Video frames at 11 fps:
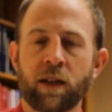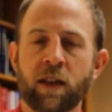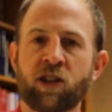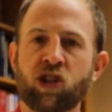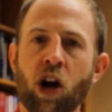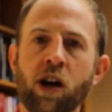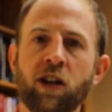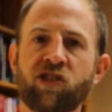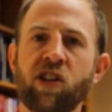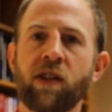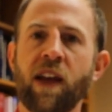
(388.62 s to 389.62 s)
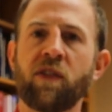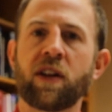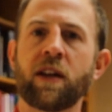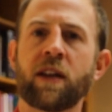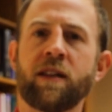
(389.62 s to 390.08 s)
The charge they're
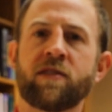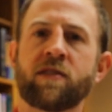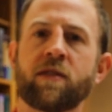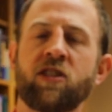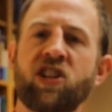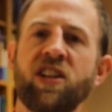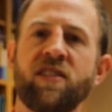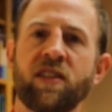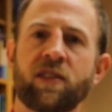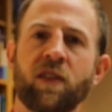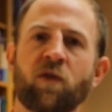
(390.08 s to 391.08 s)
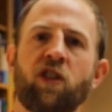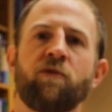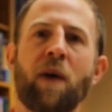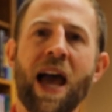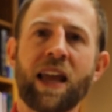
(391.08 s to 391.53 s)
leveling against Jesus in front
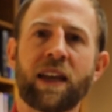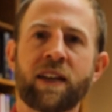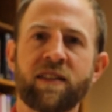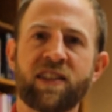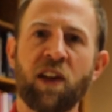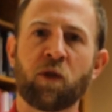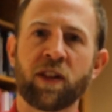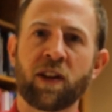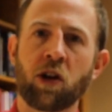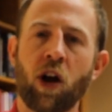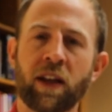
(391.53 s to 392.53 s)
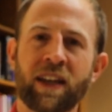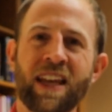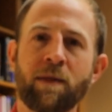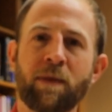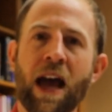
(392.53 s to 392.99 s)
of Pilate is different. They're calling
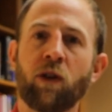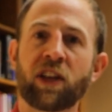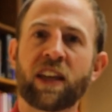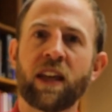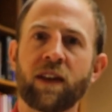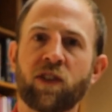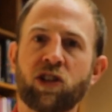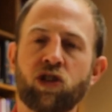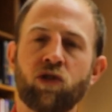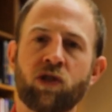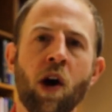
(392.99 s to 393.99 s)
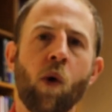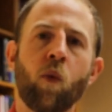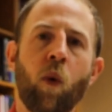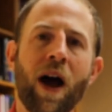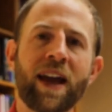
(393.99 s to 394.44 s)
him now the king of the Jews.
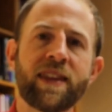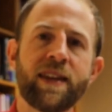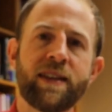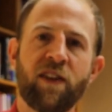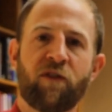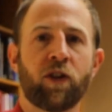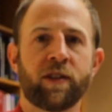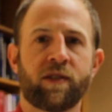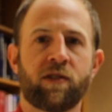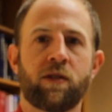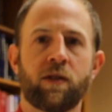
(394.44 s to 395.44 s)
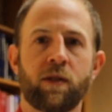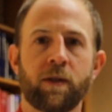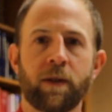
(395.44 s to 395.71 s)
Why the difference?